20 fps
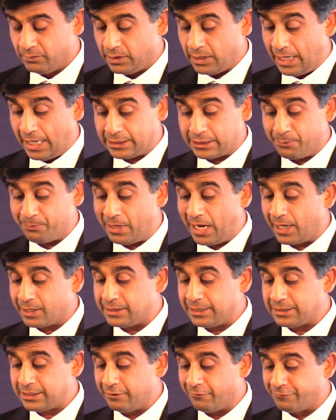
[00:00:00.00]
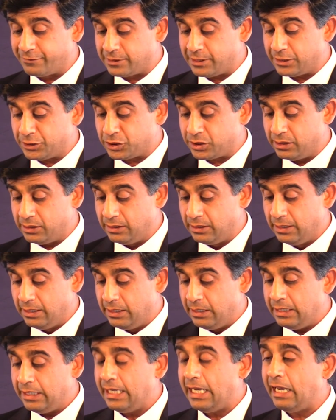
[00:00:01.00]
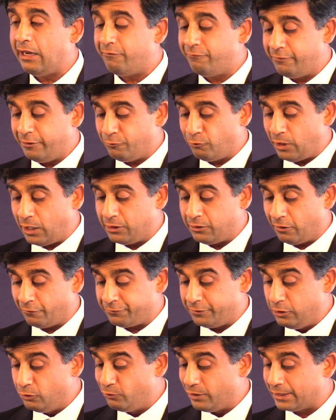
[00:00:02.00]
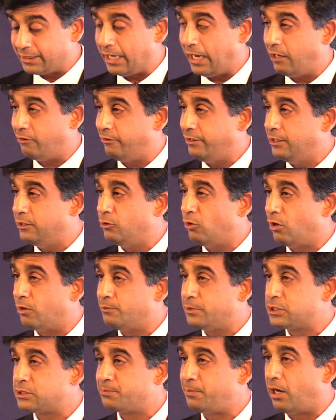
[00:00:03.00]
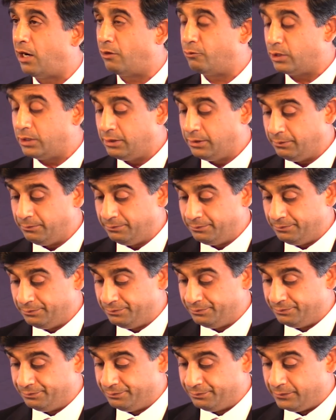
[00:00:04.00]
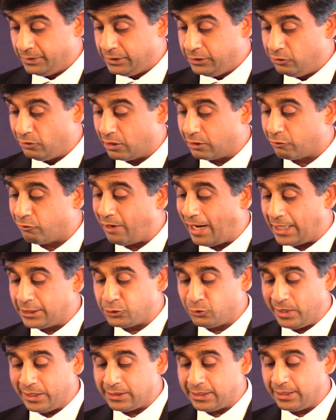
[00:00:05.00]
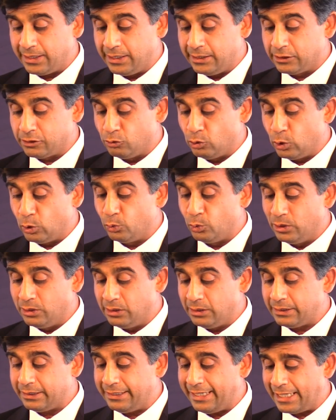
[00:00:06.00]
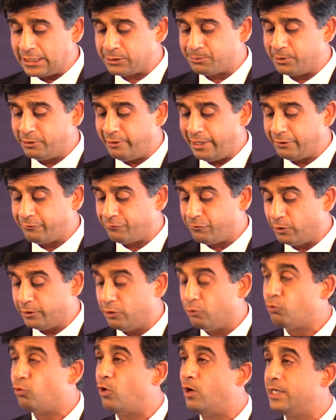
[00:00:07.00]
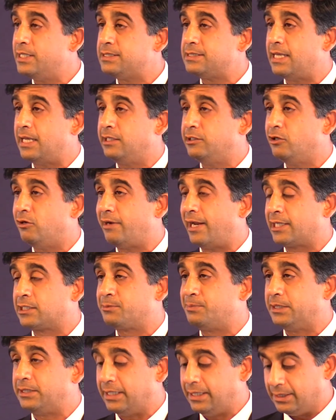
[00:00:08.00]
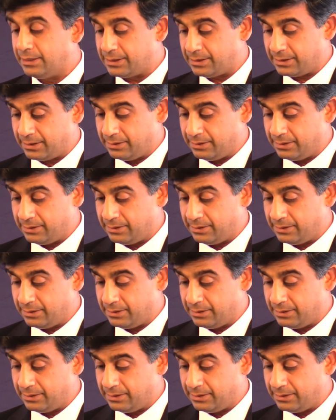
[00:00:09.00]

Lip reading: As a practicing physician, every one of you will carry enormous power. You are graduating into a world desperate for your voice and your expertise.